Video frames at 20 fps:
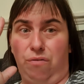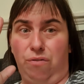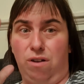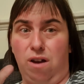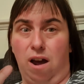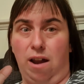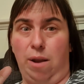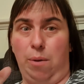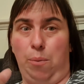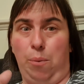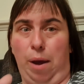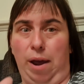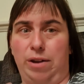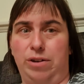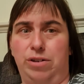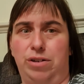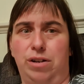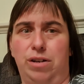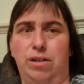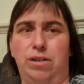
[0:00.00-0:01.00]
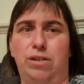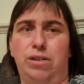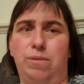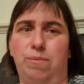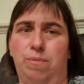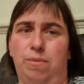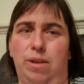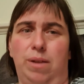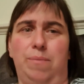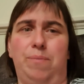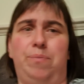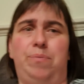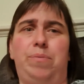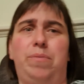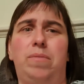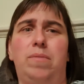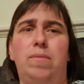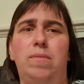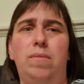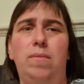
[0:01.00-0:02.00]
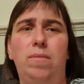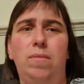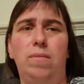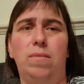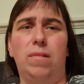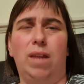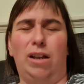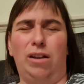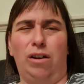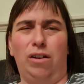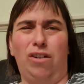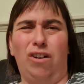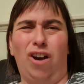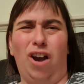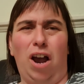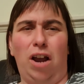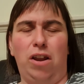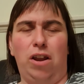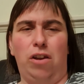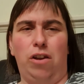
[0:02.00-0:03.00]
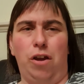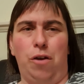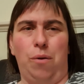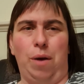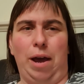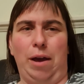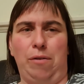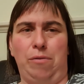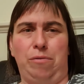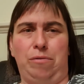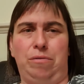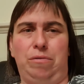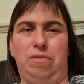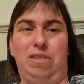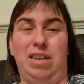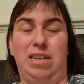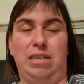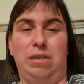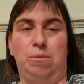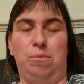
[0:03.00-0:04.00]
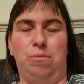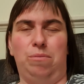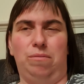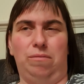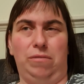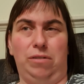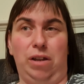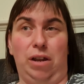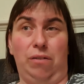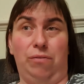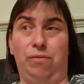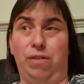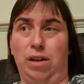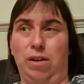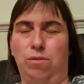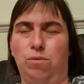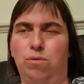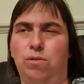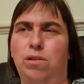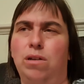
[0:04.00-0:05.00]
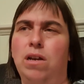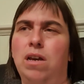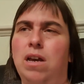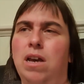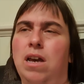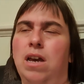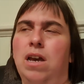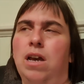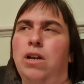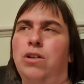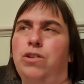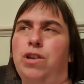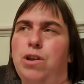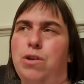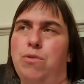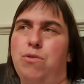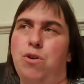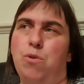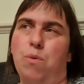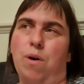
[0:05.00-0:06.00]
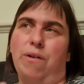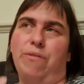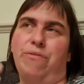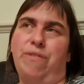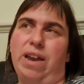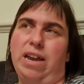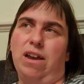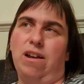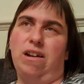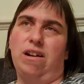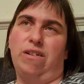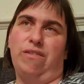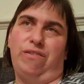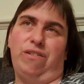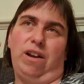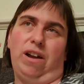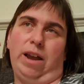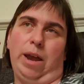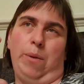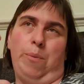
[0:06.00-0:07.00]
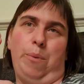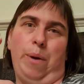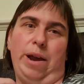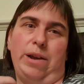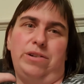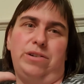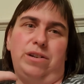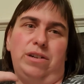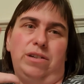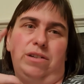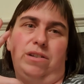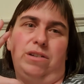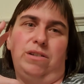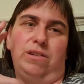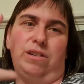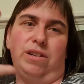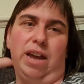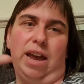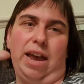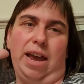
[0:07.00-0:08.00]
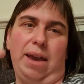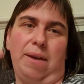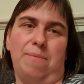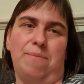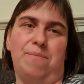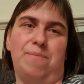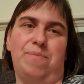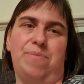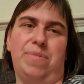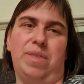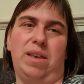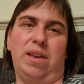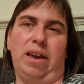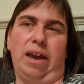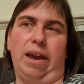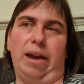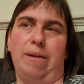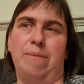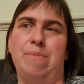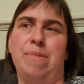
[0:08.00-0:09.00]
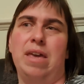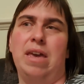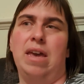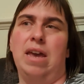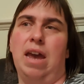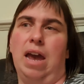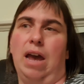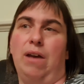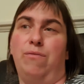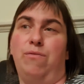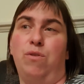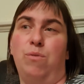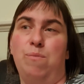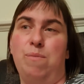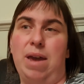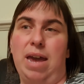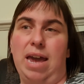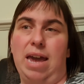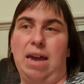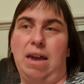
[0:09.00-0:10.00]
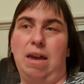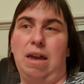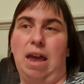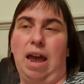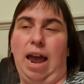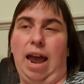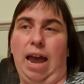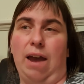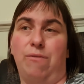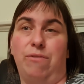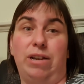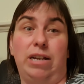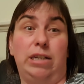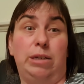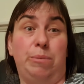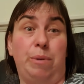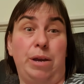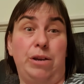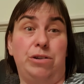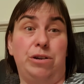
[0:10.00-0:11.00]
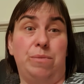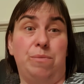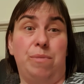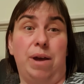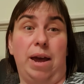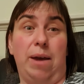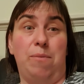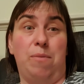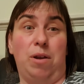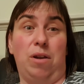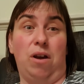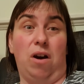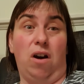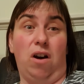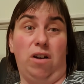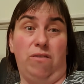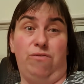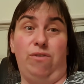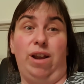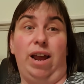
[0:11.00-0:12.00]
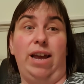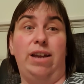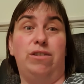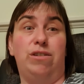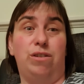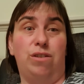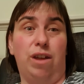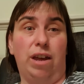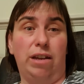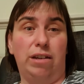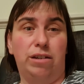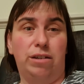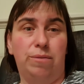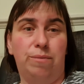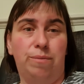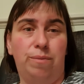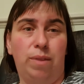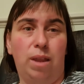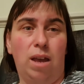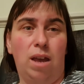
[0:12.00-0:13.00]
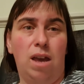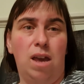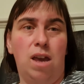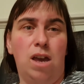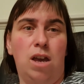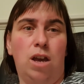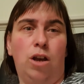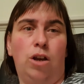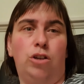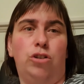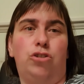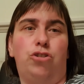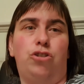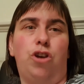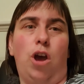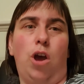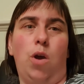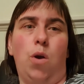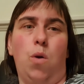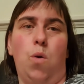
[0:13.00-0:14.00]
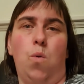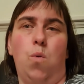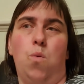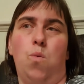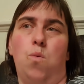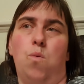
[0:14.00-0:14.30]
kind of questions, and I kind of know how this feels. So you are thinking of like a question to say, yeah. And for me, having a speech impairment, I relate to this. So